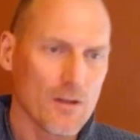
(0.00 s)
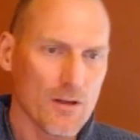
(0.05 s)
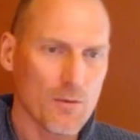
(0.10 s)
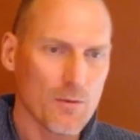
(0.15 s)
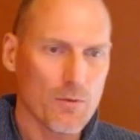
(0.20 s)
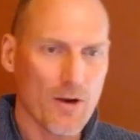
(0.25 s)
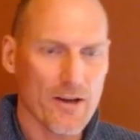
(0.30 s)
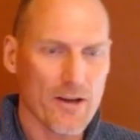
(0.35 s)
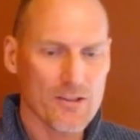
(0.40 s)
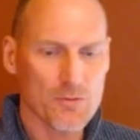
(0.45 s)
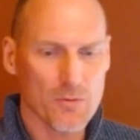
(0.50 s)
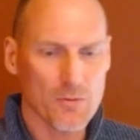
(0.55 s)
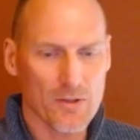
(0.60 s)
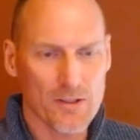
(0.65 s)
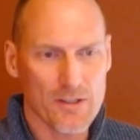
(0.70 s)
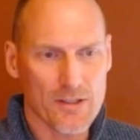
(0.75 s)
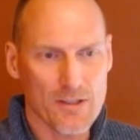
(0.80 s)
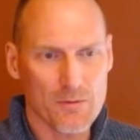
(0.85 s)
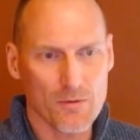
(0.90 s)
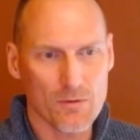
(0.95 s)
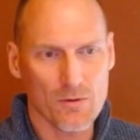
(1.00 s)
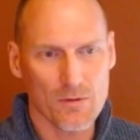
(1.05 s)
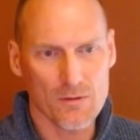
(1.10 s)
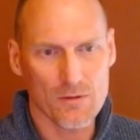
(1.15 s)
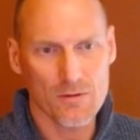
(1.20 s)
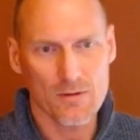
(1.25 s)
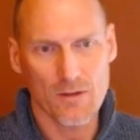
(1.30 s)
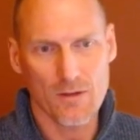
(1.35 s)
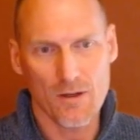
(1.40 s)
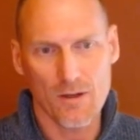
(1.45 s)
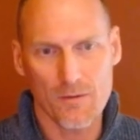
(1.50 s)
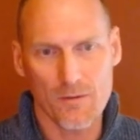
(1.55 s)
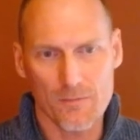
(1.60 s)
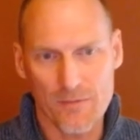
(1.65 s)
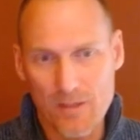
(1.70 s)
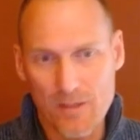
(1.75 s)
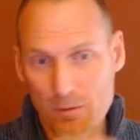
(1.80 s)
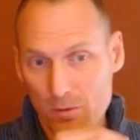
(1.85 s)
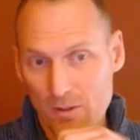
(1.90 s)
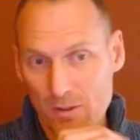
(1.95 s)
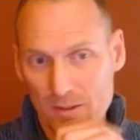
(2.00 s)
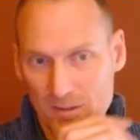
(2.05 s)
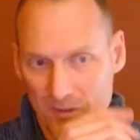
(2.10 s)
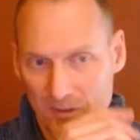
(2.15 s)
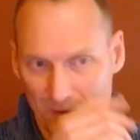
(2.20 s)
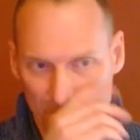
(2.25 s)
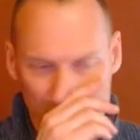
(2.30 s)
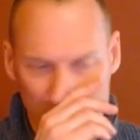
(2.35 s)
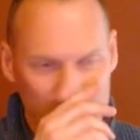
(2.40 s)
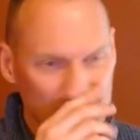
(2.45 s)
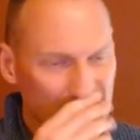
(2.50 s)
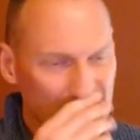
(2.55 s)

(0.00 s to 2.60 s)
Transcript: approximately equally good.